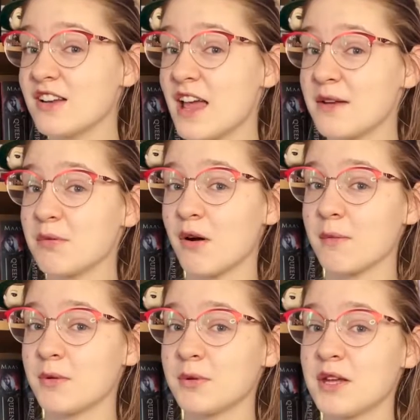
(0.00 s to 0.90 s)
and
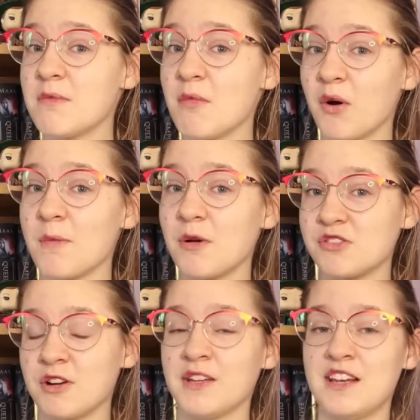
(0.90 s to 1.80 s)
probably more
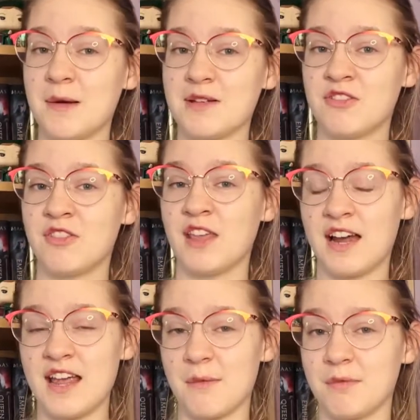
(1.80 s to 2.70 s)
emotionally damaged than I
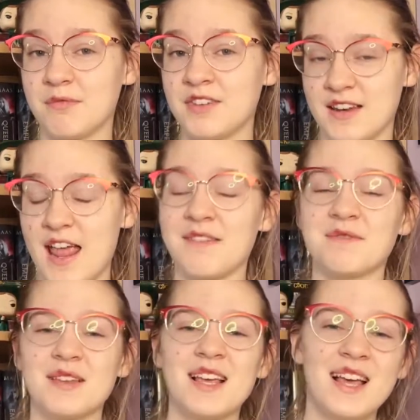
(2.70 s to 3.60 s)
am today.
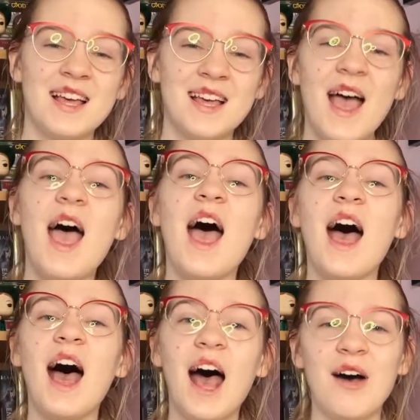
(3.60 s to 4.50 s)

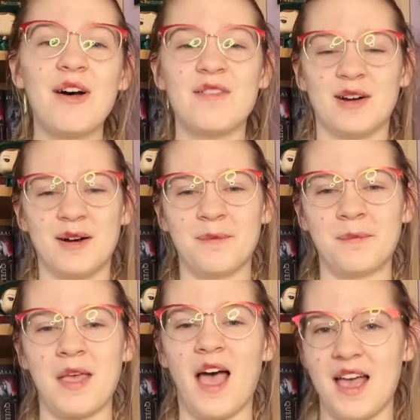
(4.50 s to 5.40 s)
However,
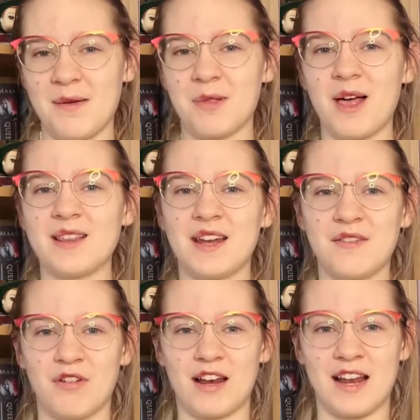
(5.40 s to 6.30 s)
I am glad that
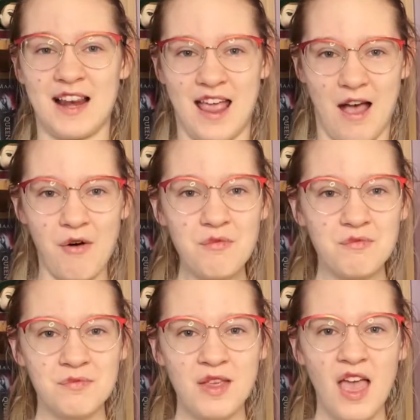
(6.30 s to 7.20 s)
I've read it now.
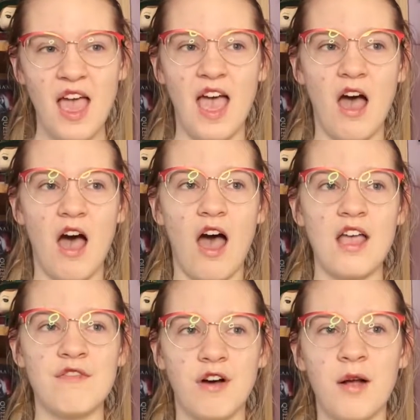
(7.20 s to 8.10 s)

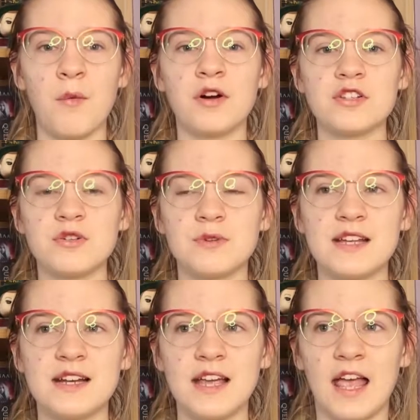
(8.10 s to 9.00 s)
If I were to read
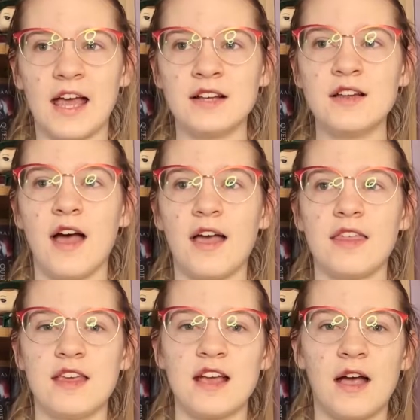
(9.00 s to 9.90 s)
it again, I
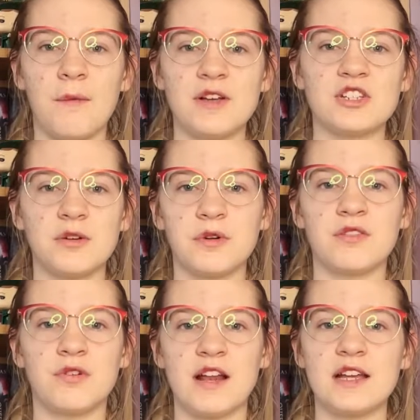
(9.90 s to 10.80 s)
think I wish I would
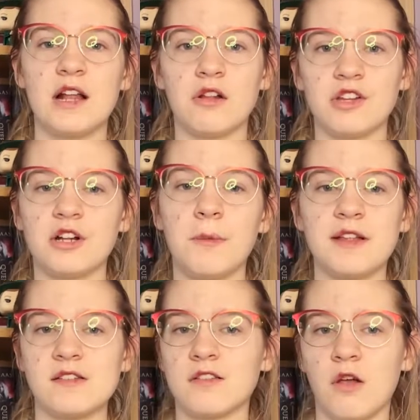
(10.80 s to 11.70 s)
have read it a little bit
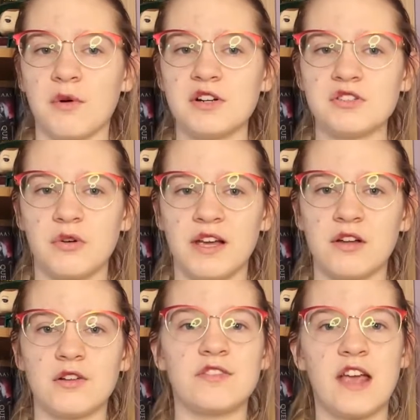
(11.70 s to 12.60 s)
slower so I
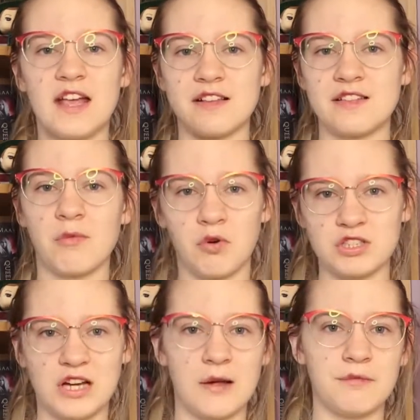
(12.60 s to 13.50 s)
could have taken some more
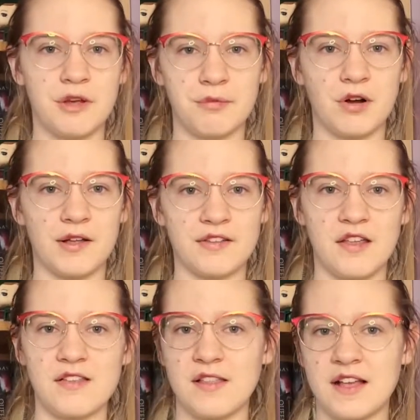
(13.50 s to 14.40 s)
time to
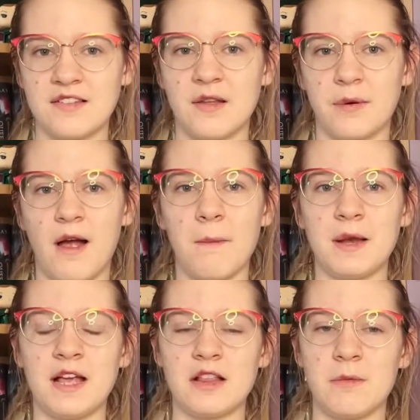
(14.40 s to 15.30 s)
process things that were
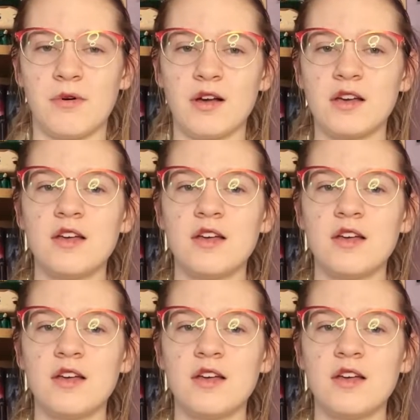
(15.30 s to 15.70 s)
happening in the book,